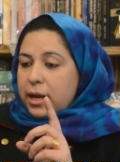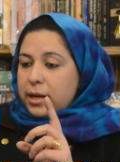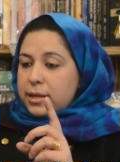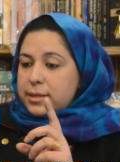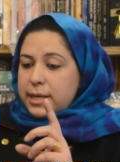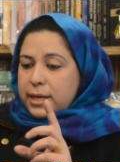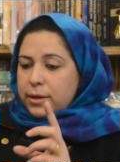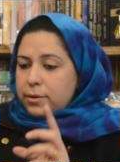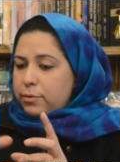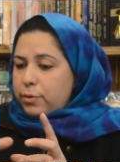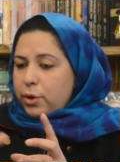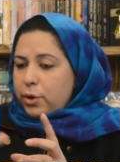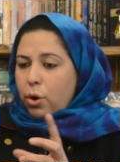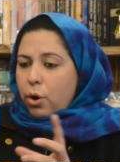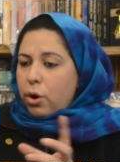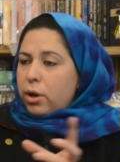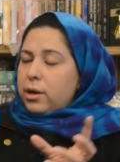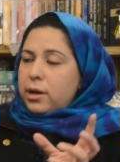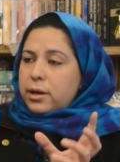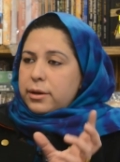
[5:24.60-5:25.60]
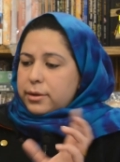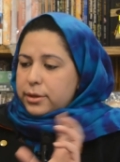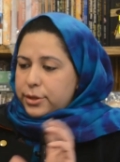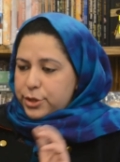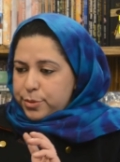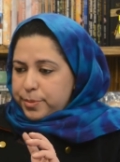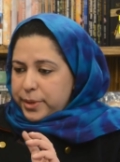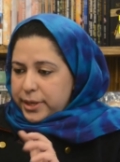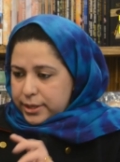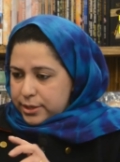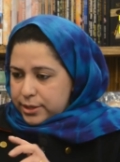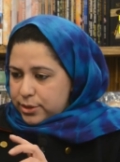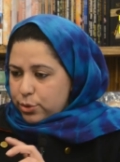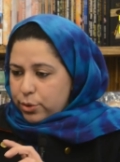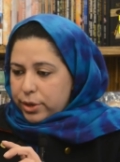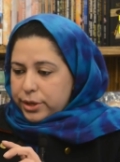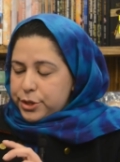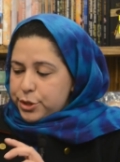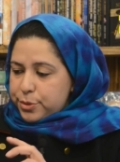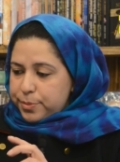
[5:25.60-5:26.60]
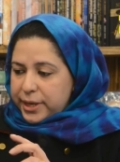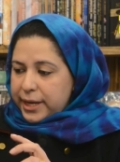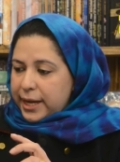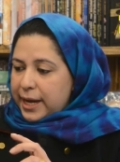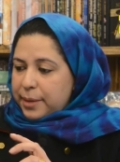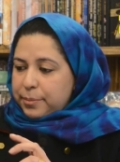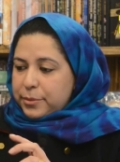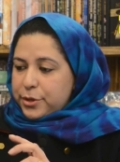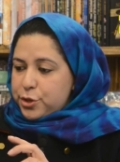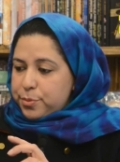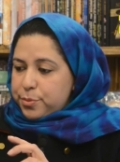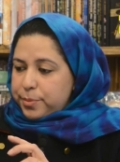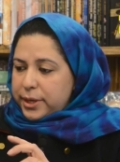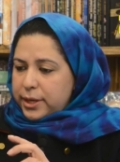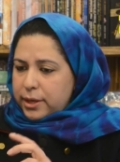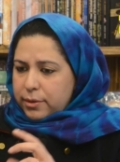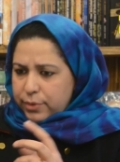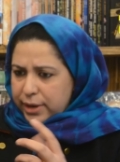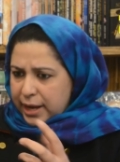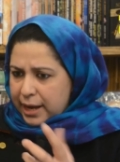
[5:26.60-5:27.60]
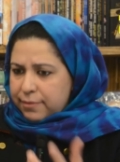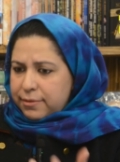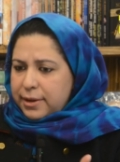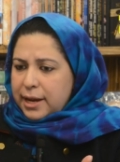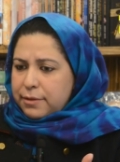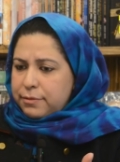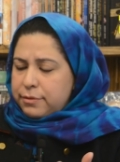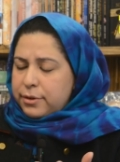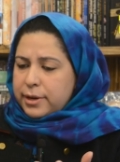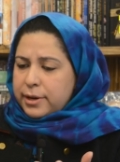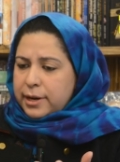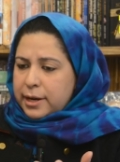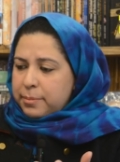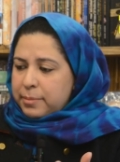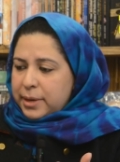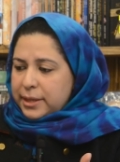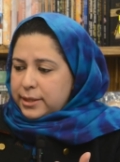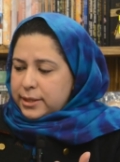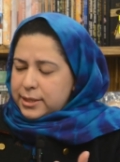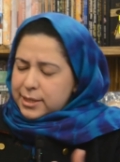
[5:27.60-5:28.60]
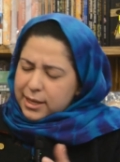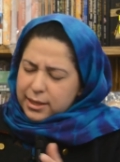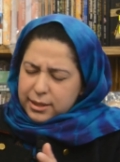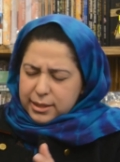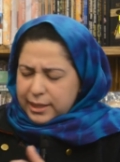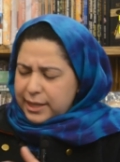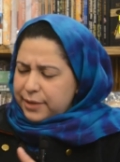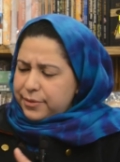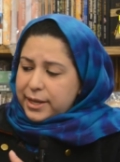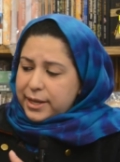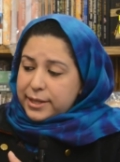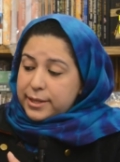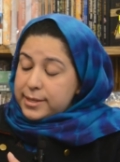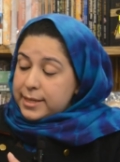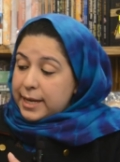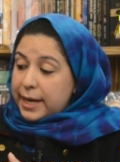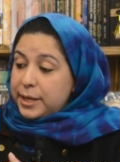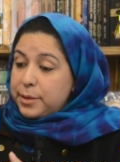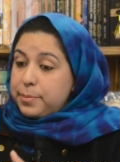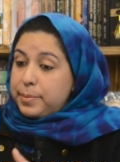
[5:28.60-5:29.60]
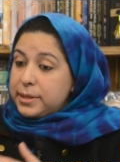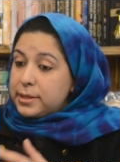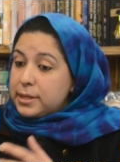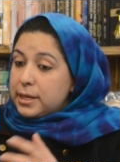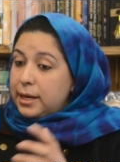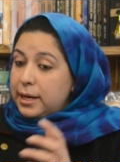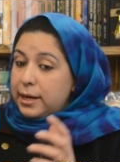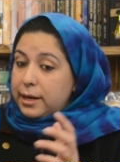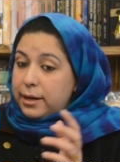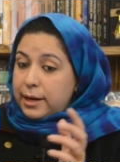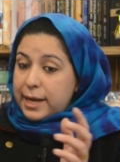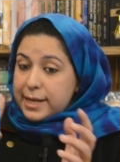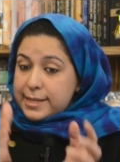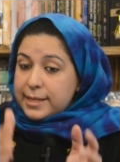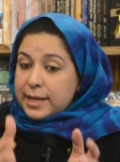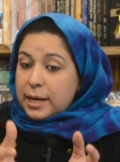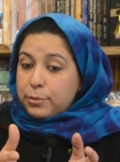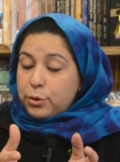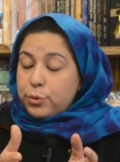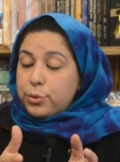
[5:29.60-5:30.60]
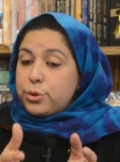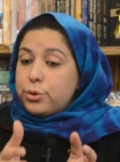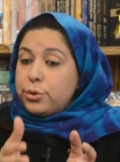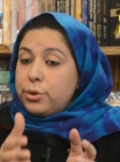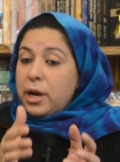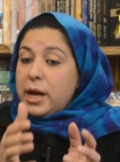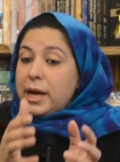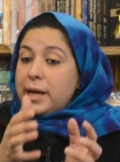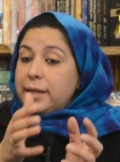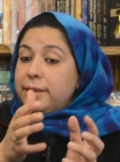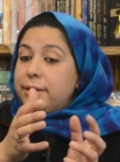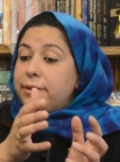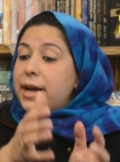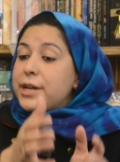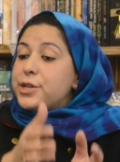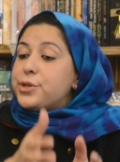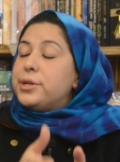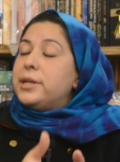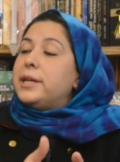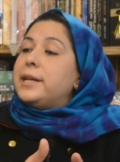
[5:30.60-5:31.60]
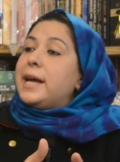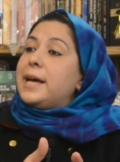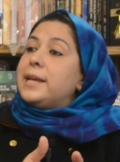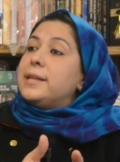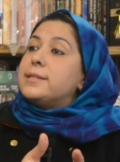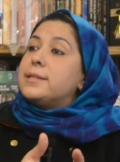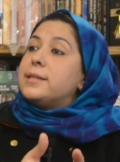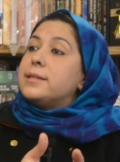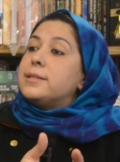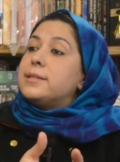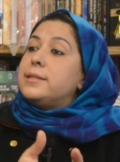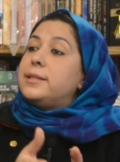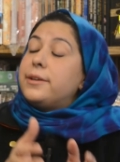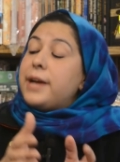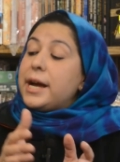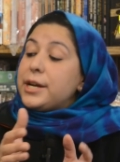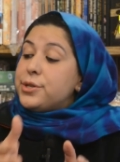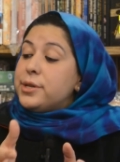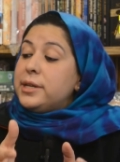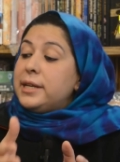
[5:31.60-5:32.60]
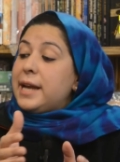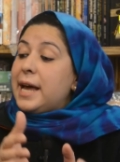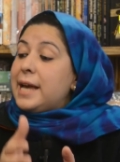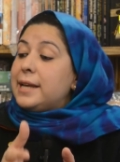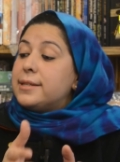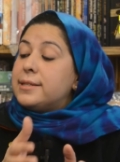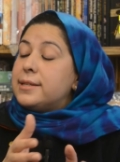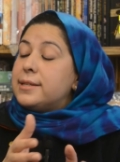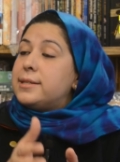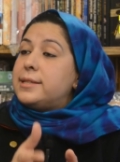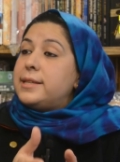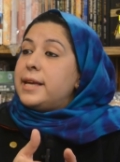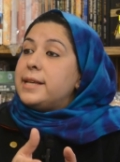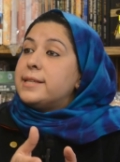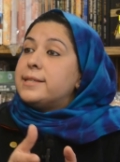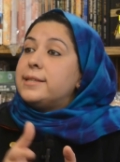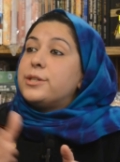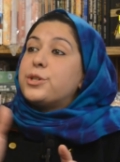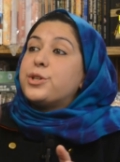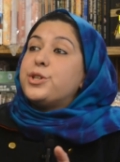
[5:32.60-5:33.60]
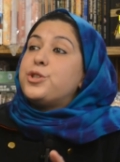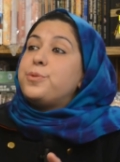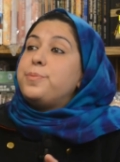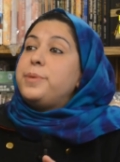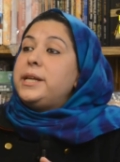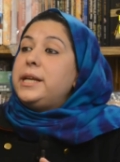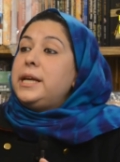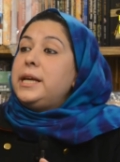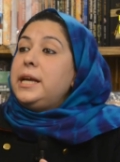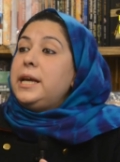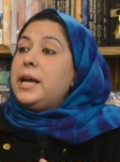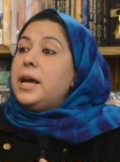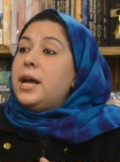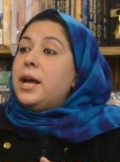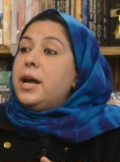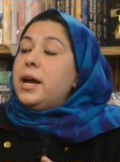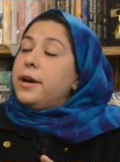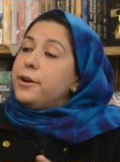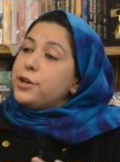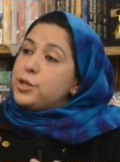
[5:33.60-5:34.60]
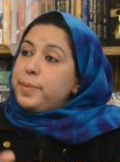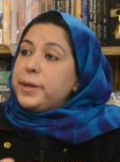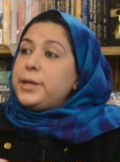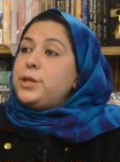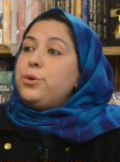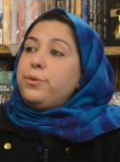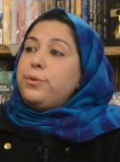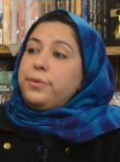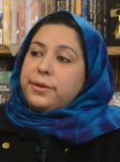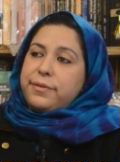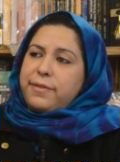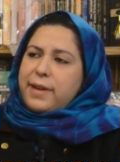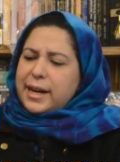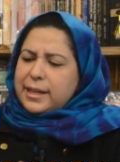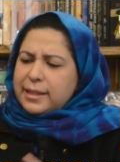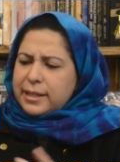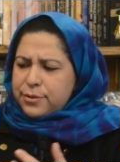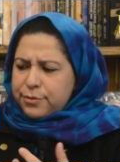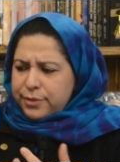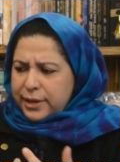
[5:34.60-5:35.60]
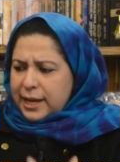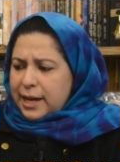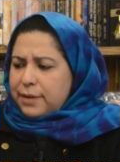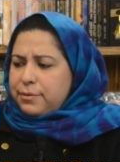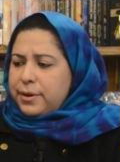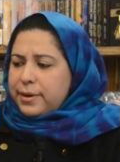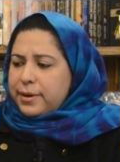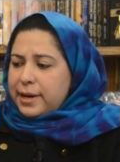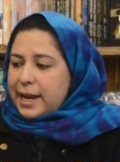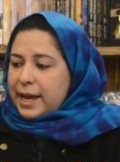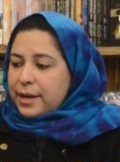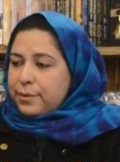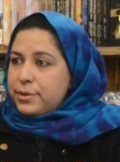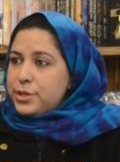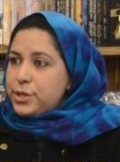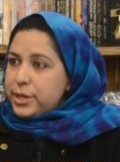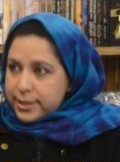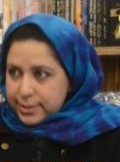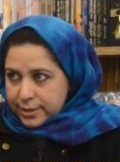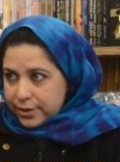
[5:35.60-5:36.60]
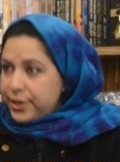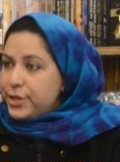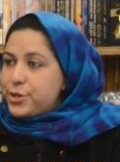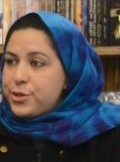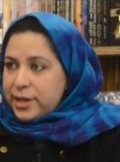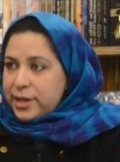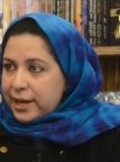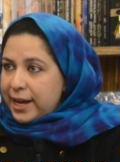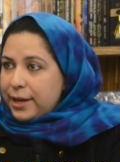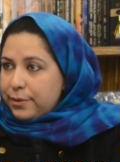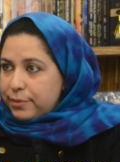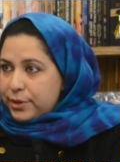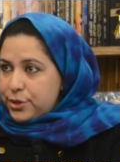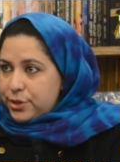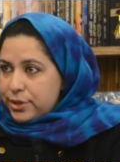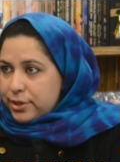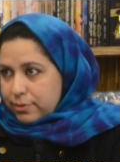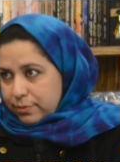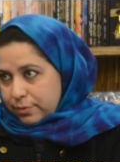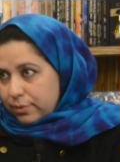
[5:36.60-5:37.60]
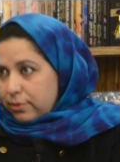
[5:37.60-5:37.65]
See, we all are Kashmiris. You are Kashmiri. I am Kashmiri. We have love for our mother tongue. Leave that aside. But uh, let's come over to the rational analysis. The rational analysis says that Kashmiri, irrespective of the fact that we love our language, it's a regional language